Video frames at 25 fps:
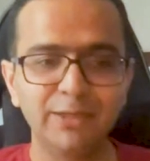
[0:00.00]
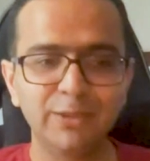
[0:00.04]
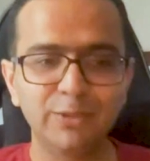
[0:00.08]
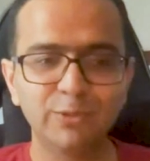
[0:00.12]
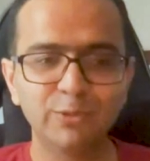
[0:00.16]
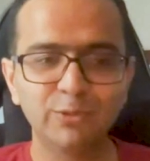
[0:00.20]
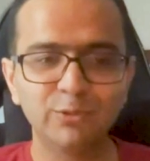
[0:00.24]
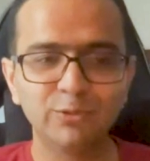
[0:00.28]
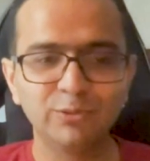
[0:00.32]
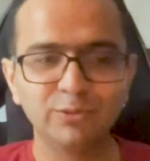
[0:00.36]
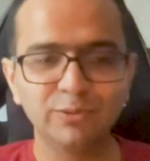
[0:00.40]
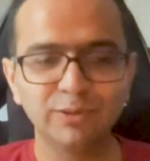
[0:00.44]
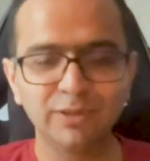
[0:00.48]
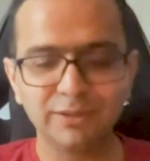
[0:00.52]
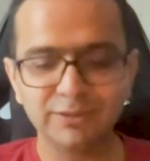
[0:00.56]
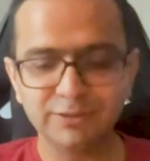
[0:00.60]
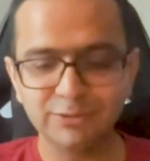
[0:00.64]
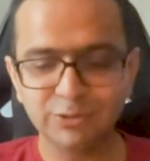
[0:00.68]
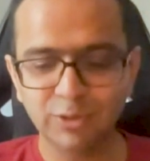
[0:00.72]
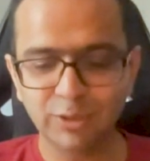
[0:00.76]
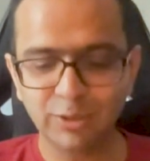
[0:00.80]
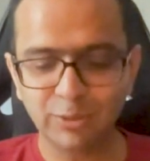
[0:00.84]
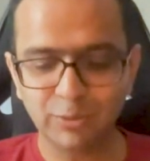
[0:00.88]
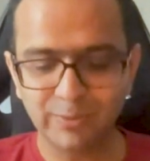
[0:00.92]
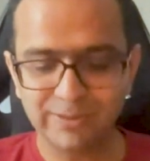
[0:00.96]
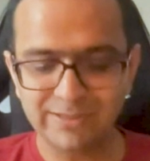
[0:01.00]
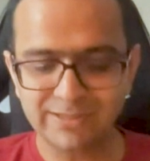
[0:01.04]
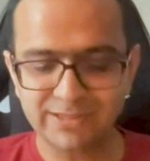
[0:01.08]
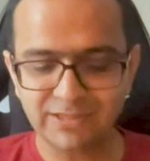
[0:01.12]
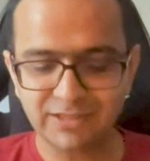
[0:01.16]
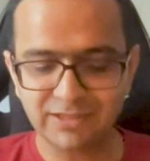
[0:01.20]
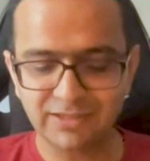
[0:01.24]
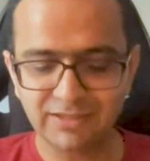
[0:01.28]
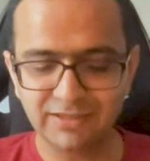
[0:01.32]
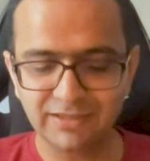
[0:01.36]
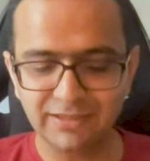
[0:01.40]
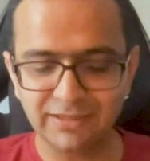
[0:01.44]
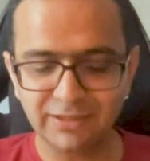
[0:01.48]
to your
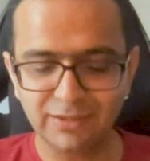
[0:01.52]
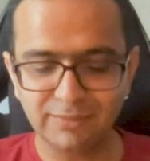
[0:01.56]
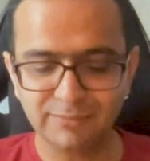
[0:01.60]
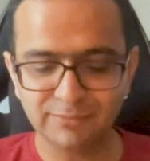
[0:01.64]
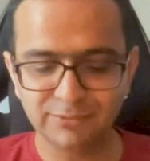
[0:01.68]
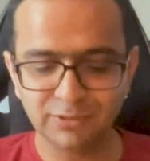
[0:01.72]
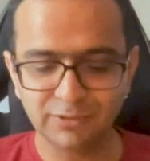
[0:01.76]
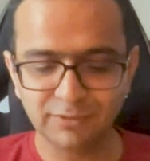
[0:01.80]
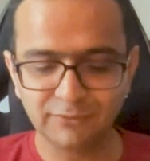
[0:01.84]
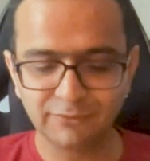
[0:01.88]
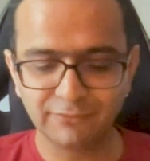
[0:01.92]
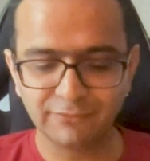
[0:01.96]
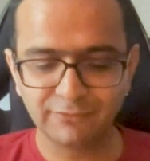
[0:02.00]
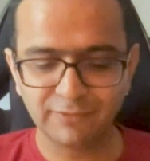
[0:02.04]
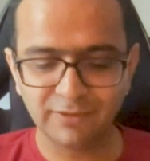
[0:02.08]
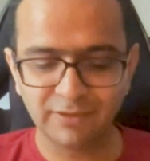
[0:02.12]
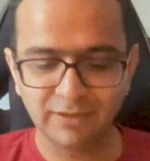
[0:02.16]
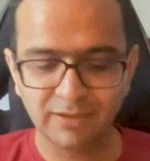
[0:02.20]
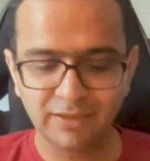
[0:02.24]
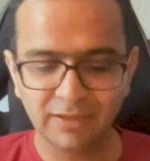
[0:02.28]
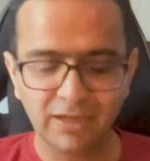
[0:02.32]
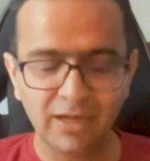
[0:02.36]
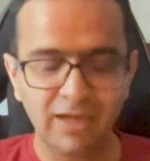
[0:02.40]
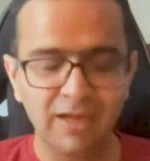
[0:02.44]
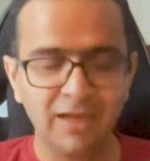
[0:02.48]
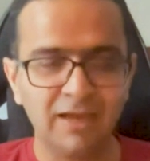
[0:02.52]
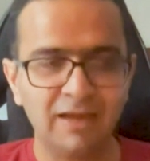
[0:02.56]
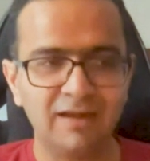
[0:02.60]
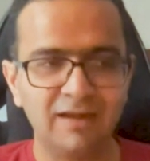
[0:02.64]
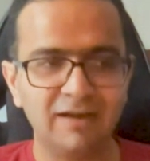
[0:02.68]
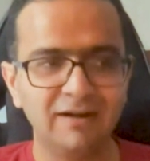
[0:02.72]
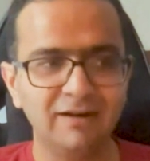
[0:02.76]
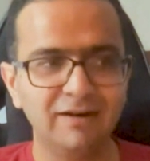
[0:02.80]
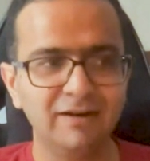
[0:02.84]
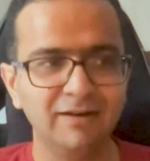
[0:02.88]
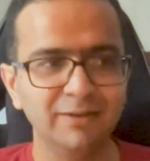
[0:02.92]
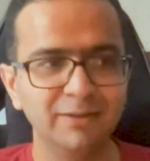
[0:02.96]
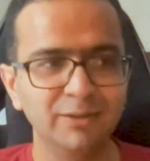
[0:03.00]
question in terms of,
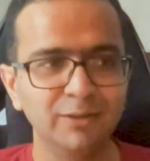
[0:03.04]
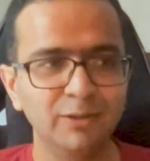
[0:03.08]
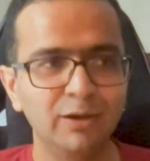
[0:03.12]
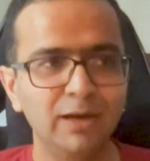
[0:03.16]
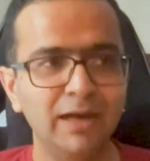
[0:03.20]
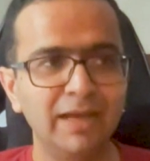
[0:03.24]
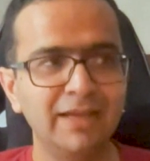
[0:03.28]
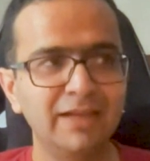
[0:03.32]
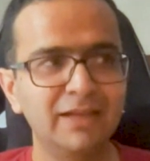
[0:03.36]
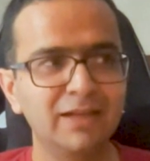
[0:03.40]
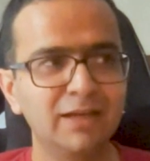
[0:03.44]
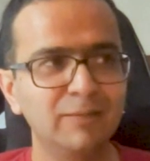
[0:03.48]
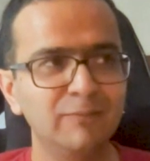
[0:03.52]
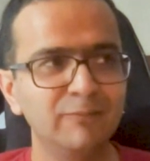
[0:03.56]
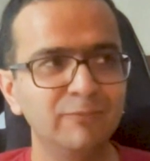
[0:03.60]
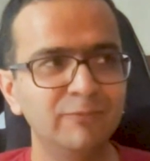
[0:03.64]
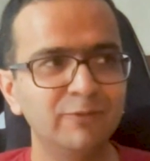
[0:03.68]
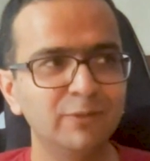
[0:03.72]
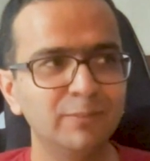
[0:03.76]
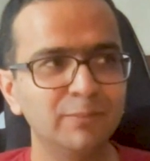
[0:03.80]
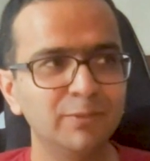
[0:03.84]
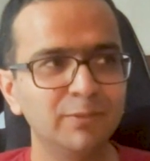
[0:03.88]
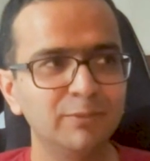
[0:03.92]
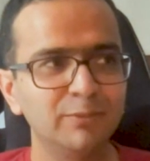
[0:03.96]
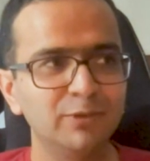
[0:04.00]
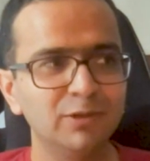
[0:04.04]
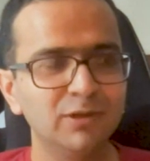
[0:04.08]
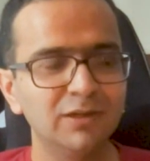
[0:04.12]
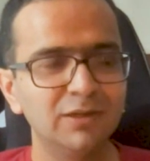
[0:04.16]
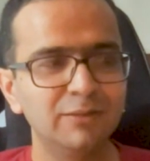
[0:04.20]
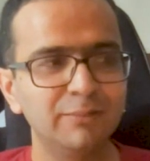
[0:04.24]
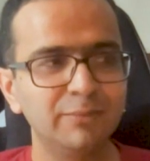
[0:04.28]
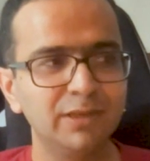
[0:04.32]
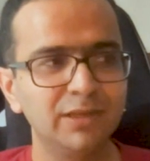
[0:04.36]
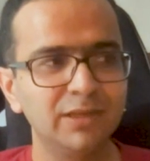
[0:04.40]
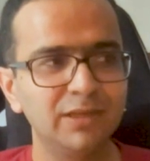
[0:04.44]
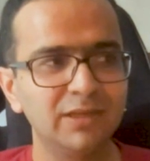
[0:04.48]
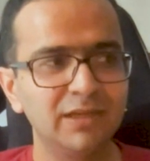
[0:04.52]
I come from a
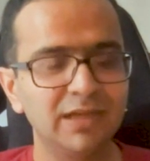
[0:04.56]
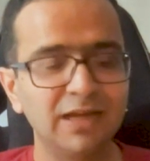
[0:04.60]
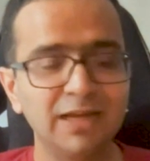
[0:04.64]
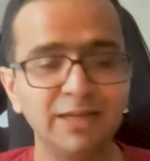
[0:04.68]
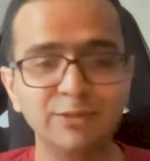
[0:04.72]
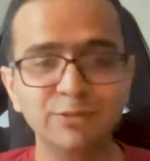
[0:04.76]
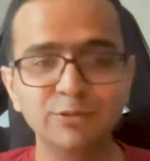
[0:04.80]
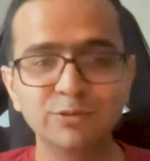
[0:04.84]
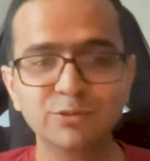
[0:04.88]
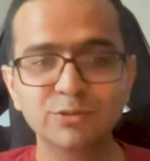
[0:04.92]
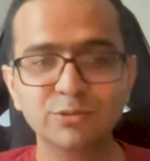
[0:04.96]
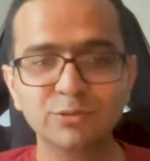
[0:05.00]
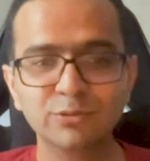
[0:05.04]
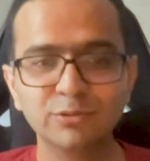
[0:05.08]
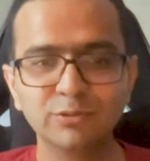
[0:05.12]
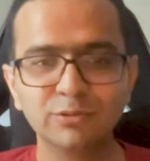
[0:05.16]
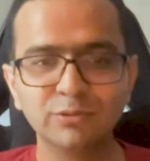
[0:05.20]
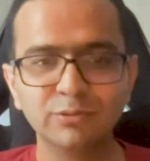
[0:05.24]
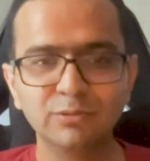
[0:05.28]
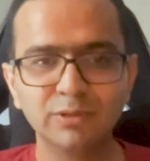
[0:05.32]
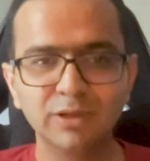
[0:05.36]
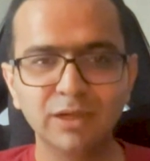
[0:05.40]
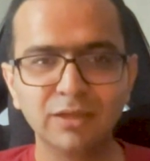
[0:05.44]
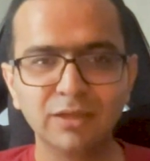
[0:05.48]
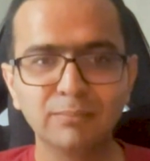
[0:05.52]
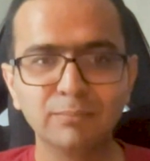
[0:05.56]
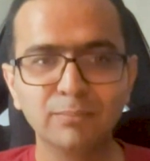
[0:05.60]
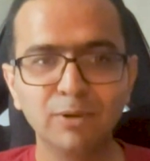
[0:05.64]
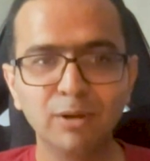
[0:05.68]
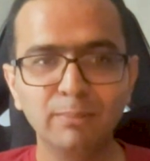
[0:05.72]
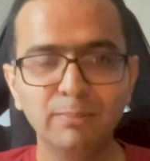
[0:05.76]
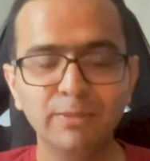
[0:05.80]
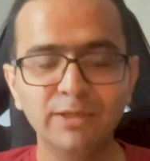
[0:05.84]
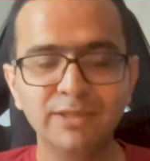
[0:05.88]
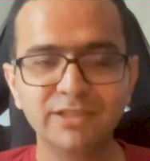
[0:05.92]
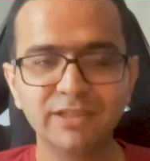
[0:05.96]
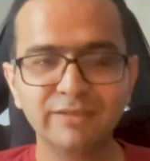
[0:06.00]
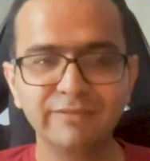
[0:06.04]
world where I used to run
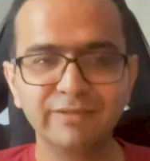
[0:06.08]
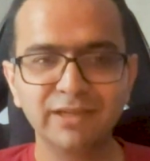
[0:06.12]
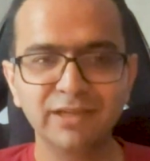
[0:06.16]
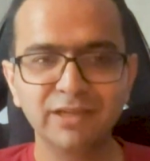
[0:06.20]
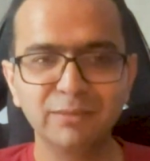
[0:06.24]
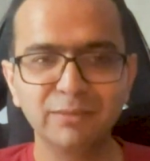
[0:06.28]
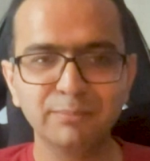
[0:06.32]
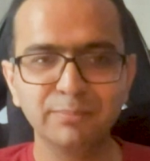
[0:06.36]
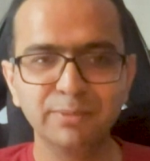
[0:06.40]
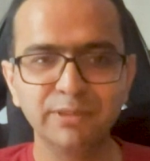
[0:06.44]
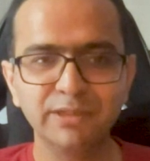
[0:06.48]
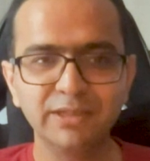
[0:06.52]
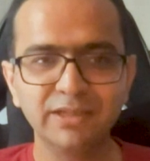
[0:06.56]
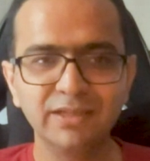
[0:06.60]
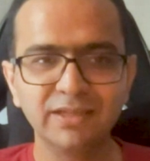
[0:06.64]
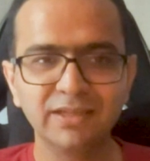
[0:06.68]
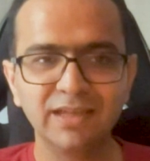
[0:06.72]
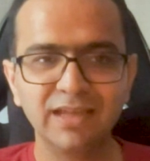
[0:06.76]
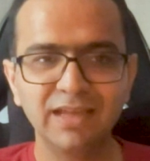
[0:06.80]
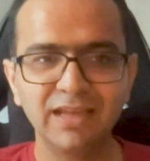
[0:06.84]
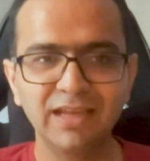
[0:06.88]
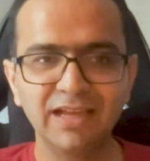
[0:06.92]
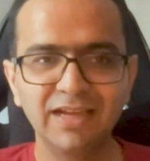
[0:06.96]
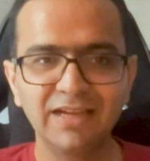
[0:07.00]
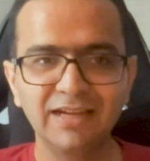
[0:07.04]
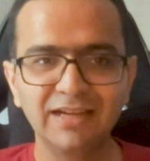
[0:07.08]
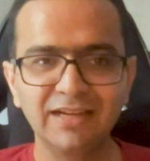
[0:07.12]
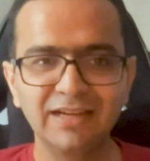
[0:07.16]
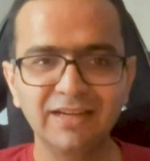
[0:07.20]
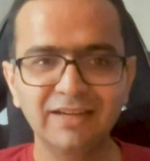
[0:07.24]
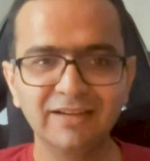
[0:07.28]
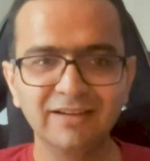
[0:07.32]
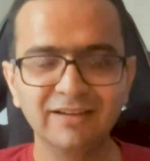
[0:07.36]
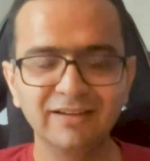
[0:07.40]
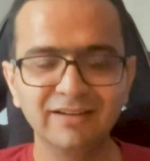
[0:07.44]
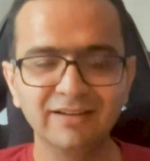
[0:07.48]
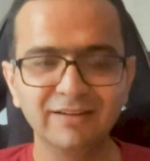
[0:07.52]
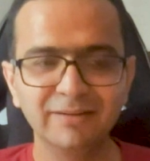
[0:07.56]
Bombay Shaving Company. And,
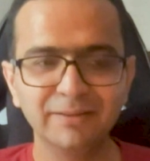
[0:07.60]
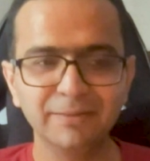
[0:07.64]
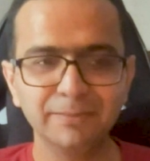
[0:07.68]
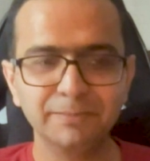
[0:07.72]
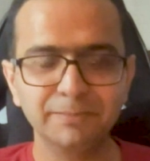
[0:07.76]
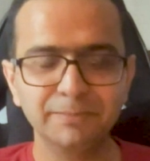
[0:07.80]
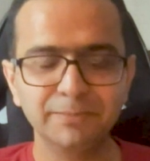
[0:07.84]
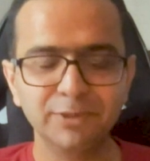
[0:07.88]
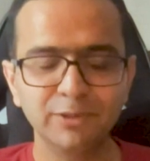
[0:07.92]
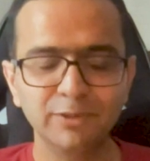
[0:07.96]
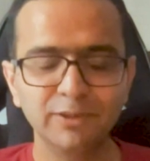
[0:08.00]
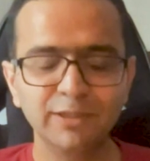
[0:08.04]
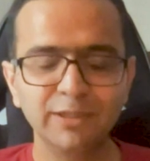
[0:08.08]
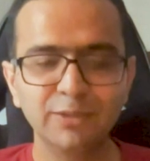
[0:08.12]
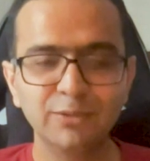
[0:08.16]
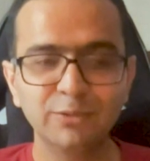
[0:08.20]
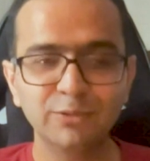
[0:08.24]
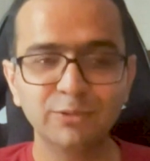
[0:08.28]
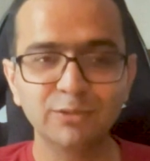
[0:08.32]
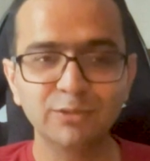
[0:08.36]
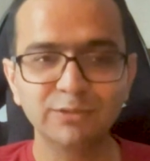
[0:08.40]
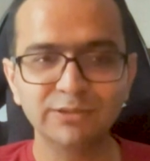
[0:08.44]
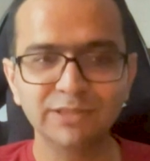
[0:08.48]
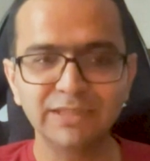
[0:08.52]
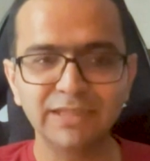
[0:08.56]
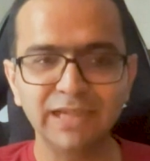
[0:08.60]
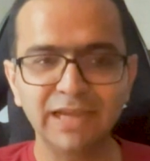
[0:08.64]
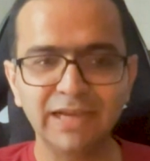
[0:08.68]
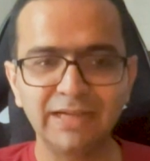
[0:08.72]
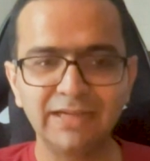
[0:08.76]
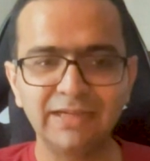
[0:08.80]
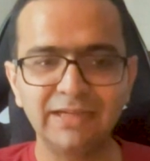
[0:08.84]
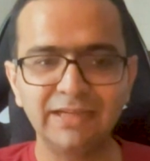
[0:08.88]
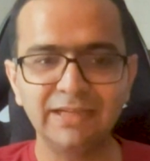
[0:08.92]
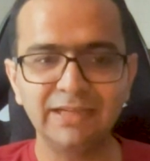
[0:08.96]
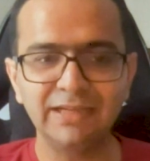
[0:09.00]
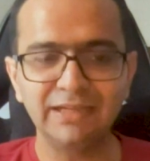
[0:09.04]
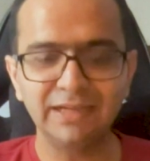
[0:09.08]
in
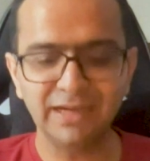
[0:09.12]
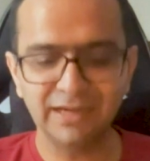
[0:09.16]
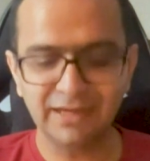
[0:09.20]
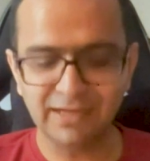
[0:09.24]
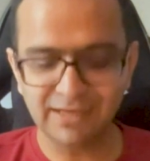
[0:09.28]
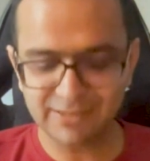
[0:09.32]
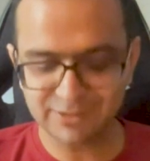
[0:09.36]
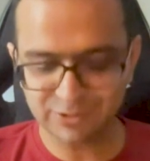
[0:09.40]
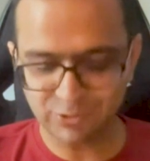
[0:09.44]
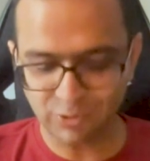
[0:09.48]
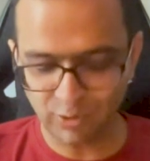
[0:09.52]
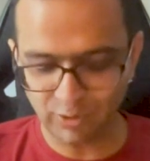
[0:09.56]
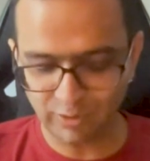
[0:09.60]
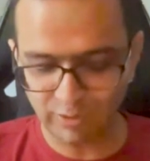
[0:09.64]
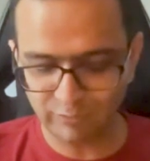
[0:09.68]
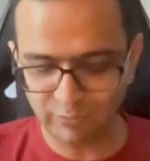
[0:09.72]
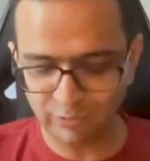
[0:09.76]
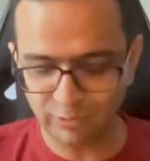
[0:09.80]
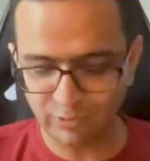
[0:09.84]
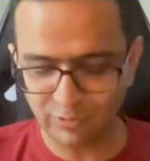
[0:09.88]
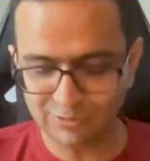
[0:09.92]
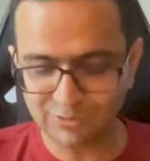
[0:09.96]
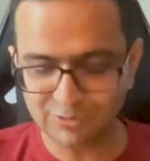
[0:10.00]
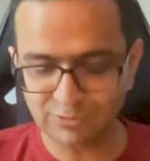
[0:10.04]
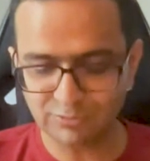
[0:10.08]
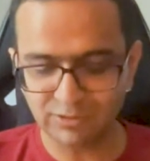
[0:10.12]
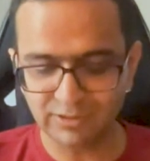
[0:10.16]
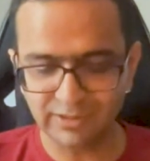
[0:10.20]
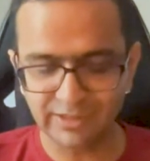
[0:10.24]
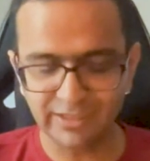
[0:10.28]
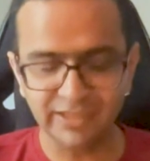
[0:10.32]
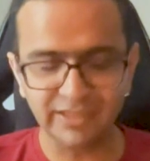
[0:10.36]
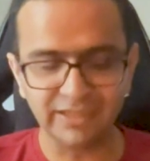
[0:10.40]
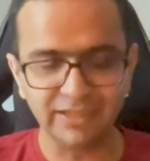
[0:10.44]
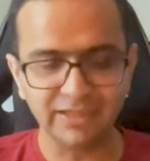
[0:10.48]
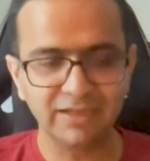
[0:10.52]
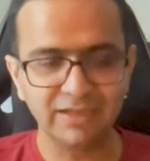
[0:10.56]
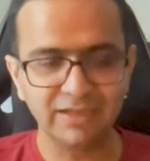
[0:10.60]
2019, and as Gaurav would also agree,